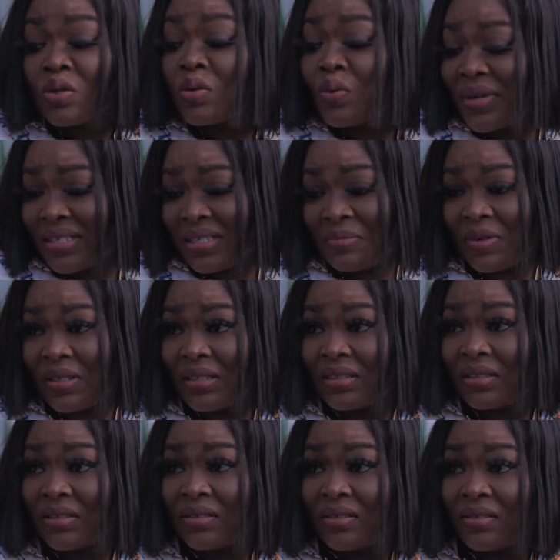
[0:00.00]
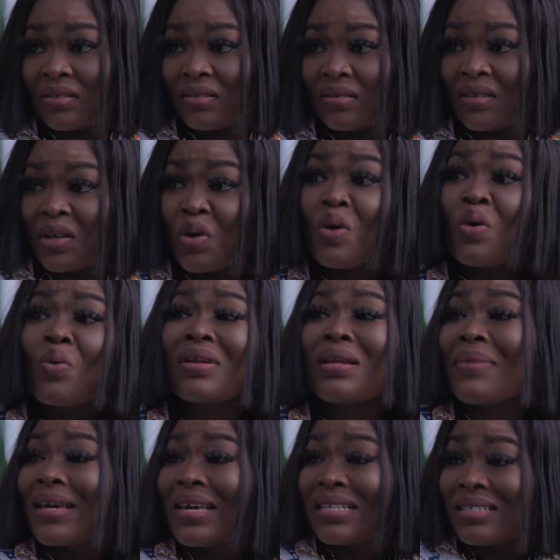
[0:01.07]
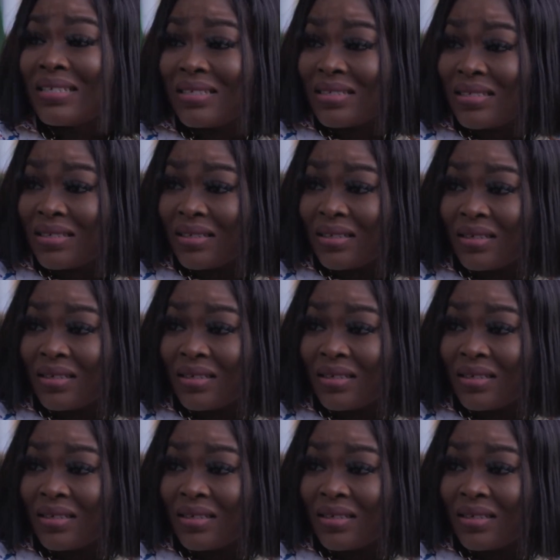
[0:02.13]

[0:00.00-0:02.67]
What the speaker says: where's the money? When am I getting it?